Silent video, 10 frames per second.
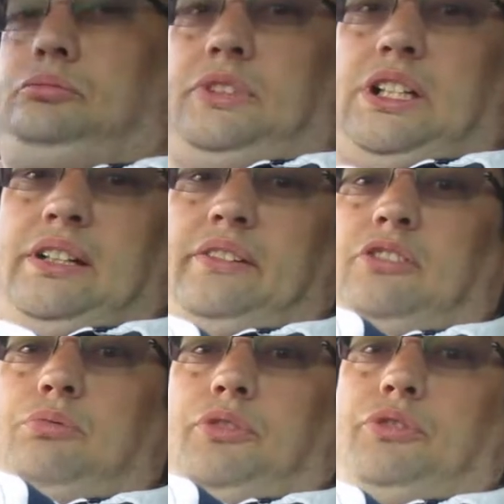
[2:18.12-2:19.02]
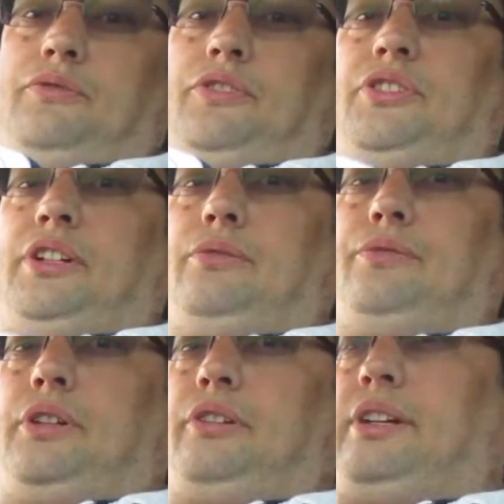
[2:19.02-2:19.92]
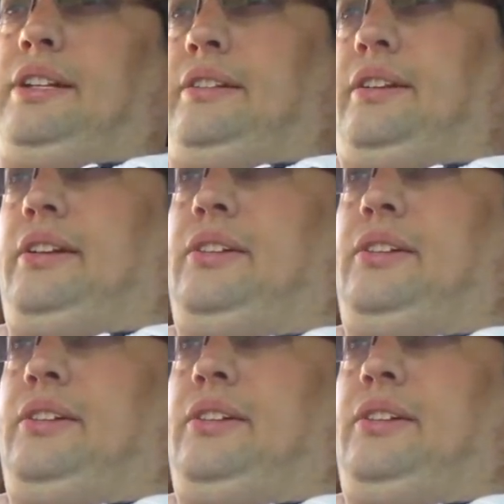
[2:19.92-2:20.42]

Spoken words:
And this one's up for sale for £1,000.